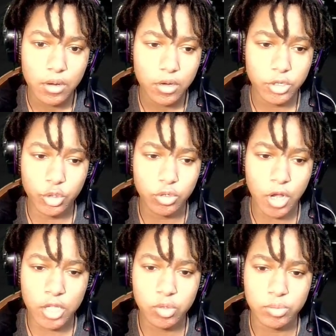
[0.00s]
Do
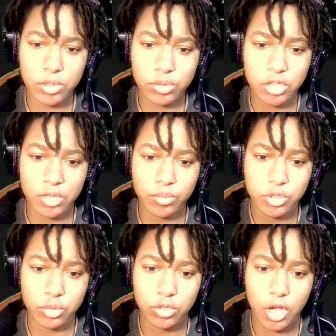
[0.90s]
not sweep, sweep, sweep.
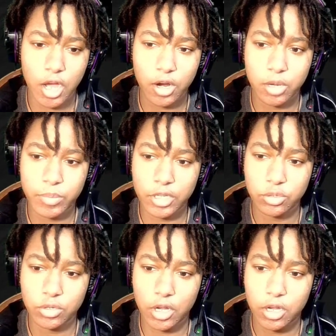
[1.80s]
Do not, I repeat, do
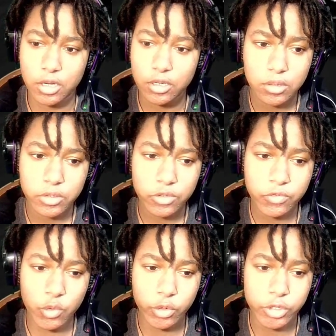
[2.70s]
not. It's
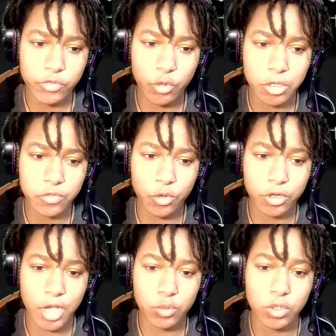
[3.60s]
four, it's four, it's four.
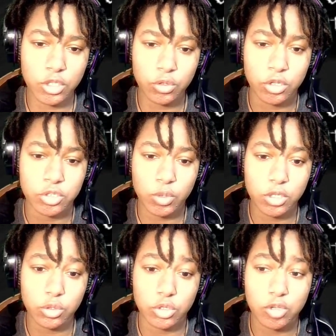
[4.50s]
Guys, we can do this. We can
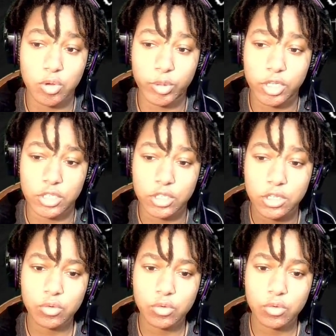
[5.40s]
do this. Come on, please.